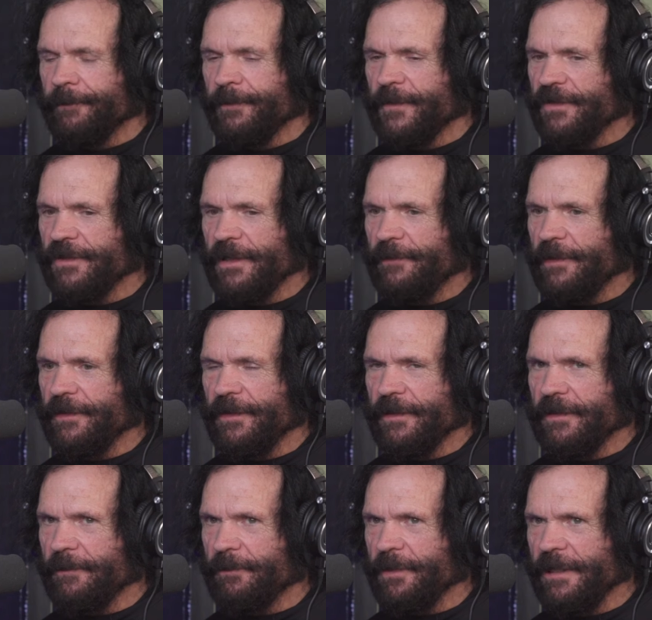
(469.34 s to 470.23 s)
Just
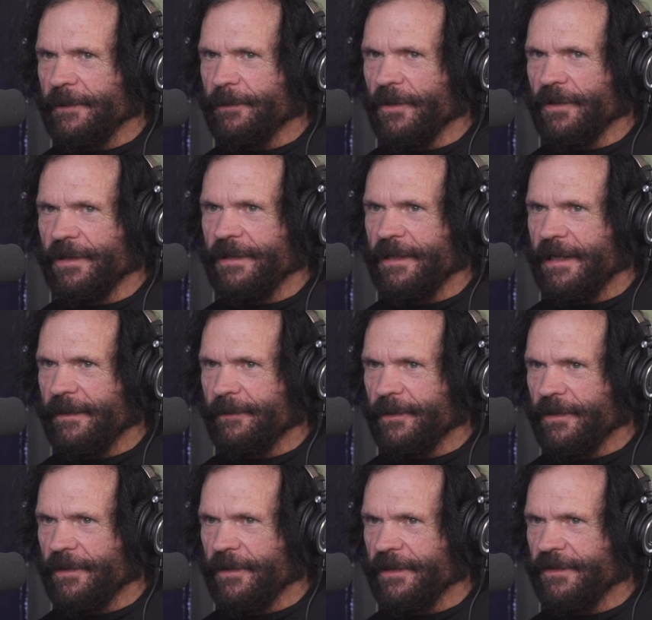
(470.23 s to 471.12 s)
everything. The people, the
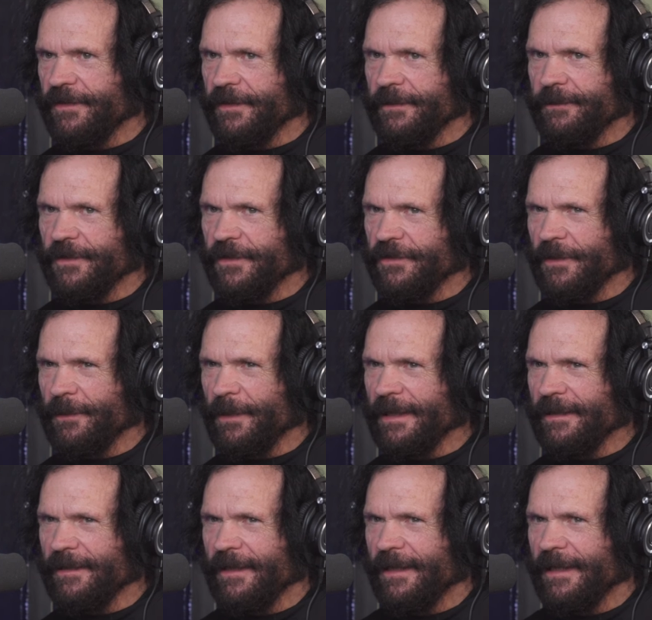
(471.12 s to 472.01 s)
neighborhoods, just
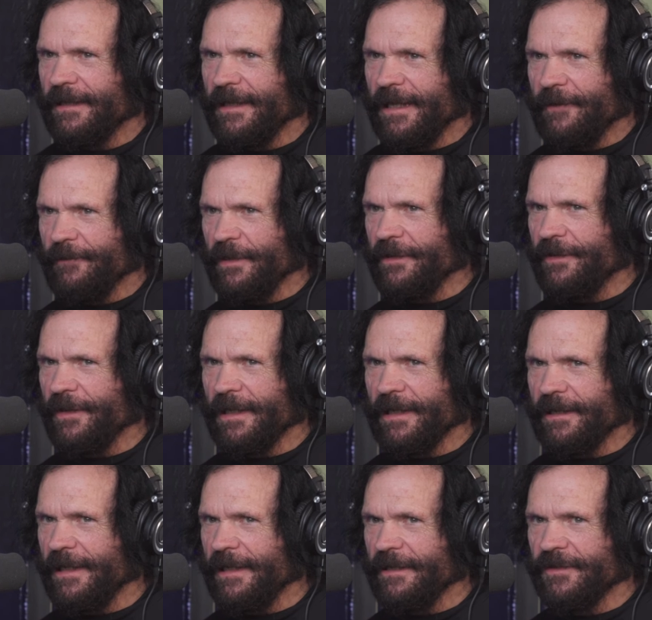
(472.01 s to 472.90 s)
about like everything.
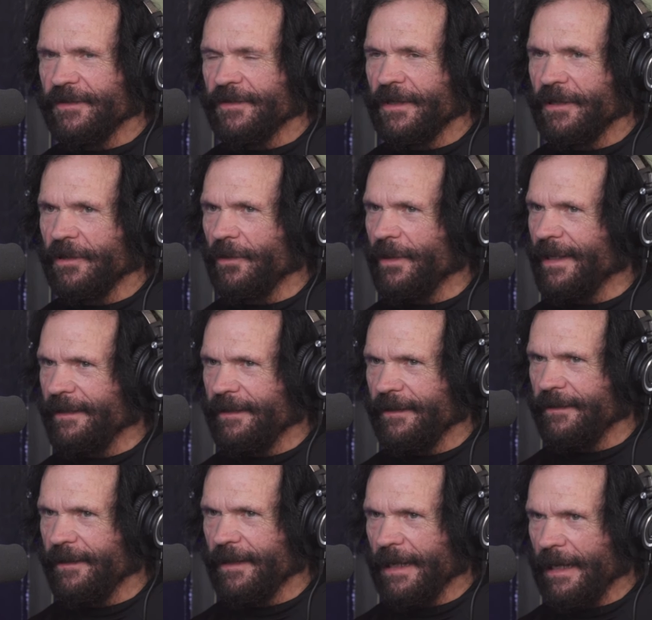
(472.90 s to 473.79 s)
I can't single
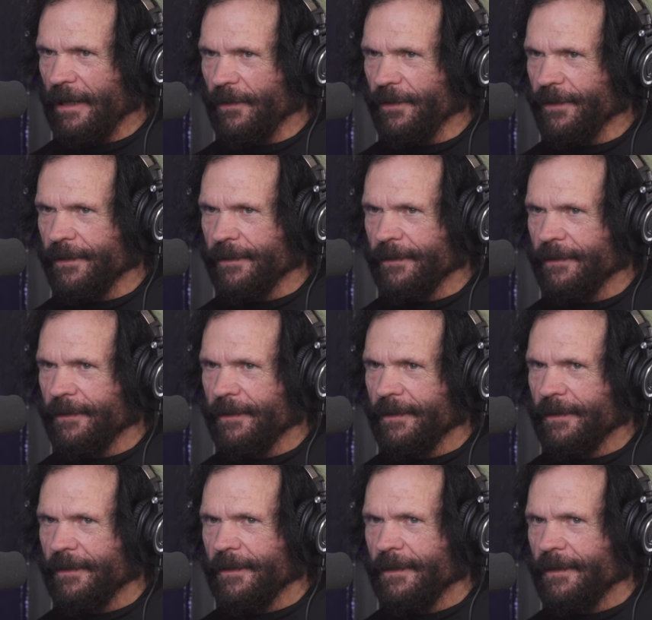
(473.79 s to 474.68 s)
anything out.
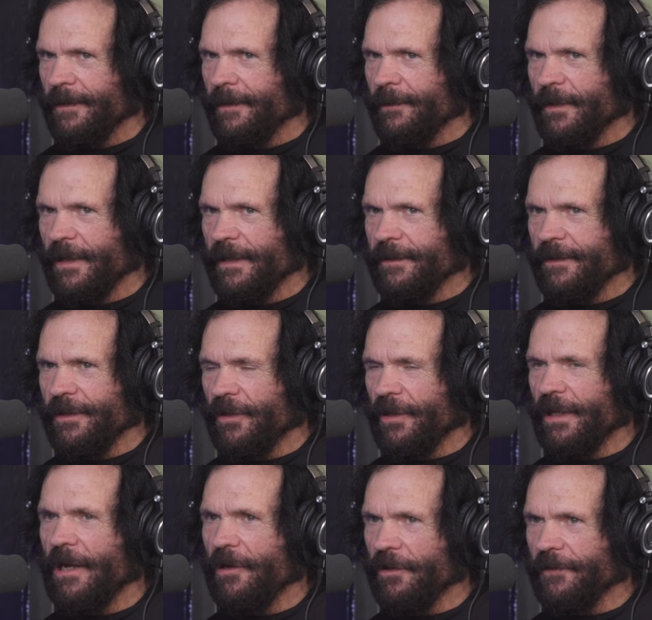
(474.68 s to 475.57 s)
But,
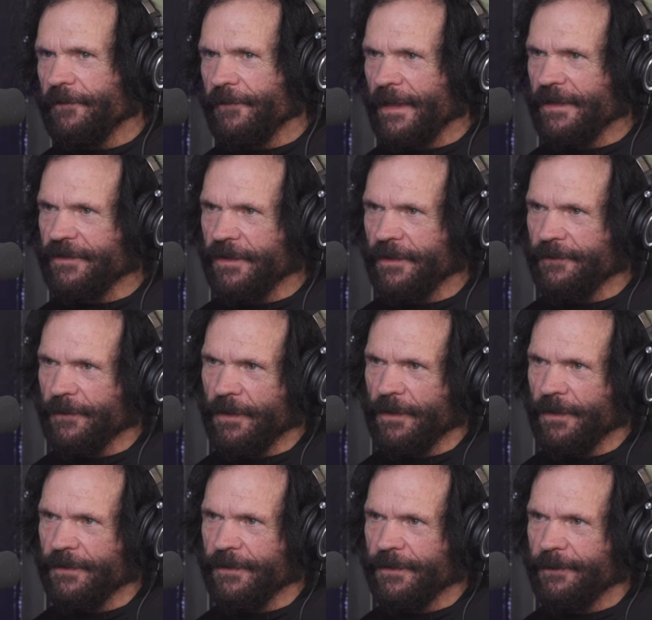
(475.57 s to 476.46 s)
all the
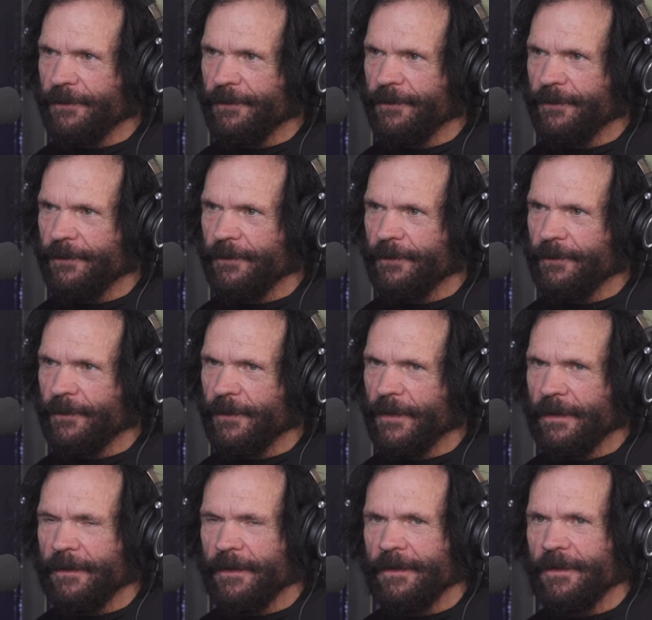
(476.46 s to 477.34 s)
festivals, mm-hmm.
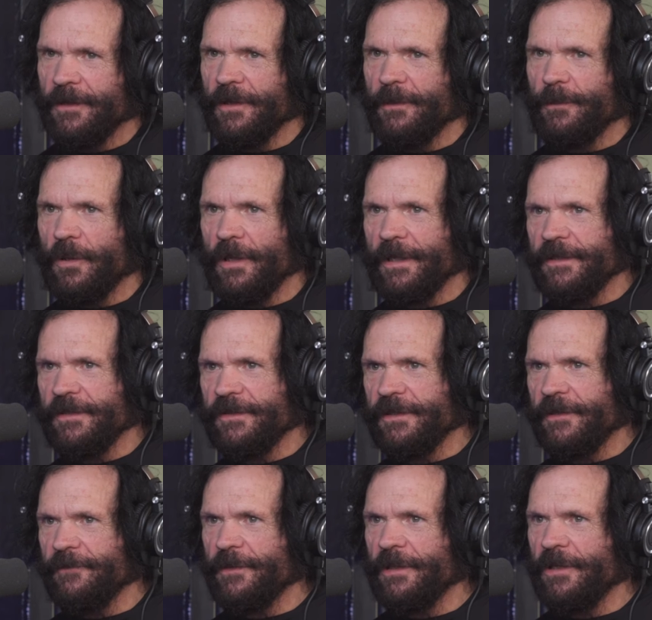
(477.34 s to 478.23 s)
Milwaukee
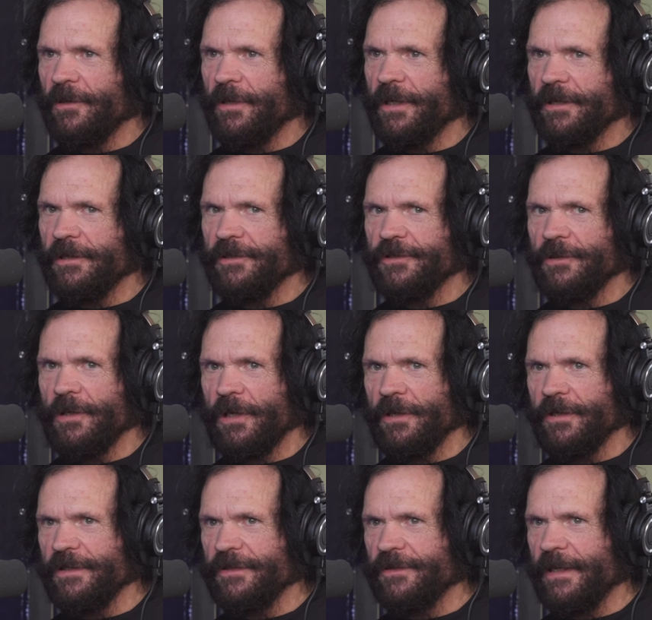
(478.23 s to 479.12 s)
Symphony Orchestra,
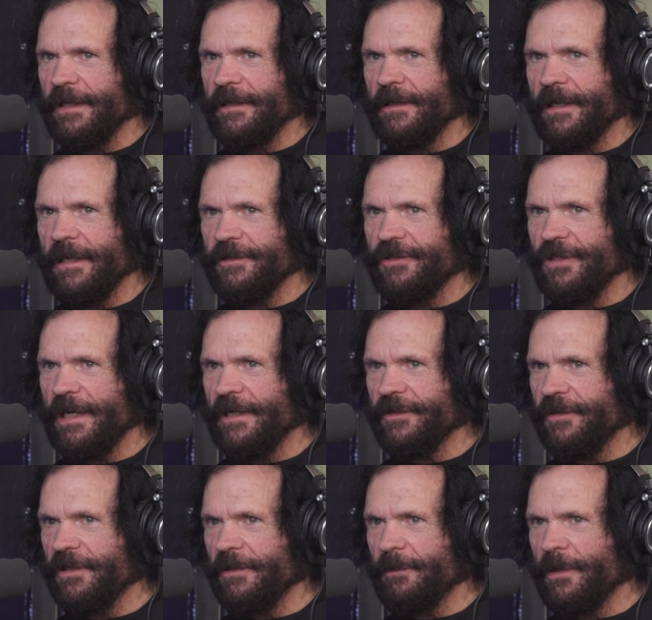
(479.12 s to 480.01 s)
all these like
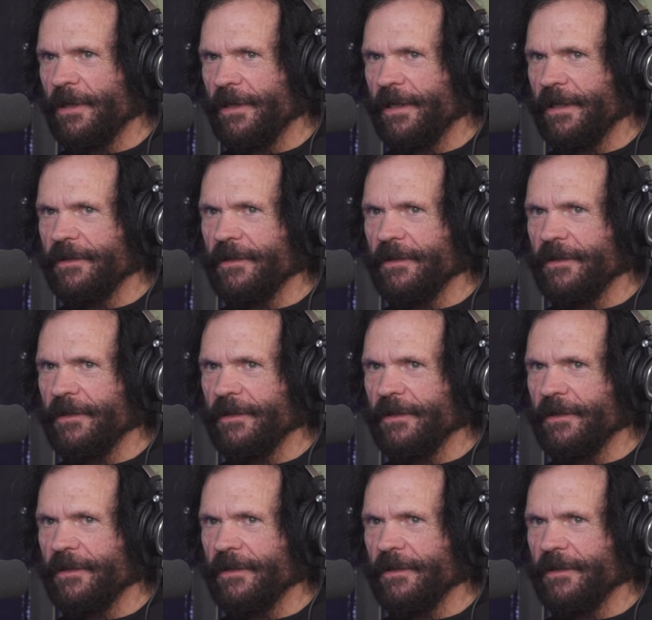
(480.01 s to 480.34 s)
Jazz in the Park,